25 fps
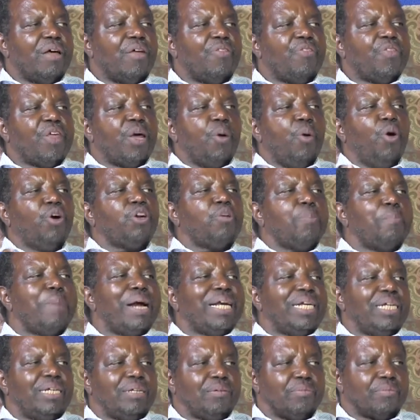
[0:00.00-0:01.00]
They want
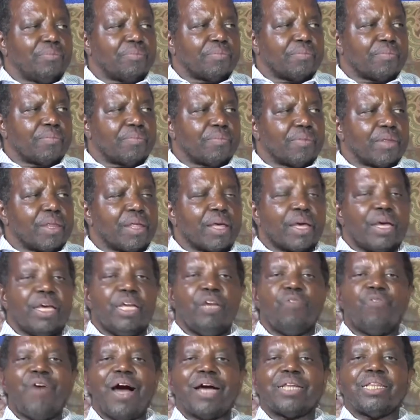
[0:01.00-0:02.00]
money.
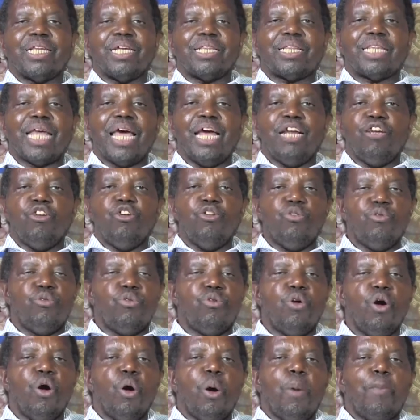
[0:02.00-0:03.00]
In fact, they tell
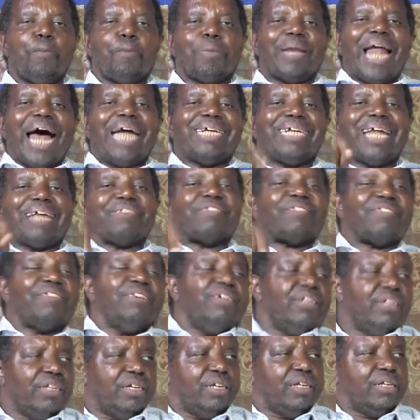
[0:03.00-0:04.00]
you, plant a
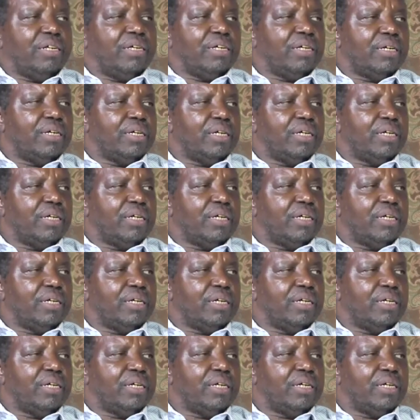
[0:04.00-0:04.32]
seed.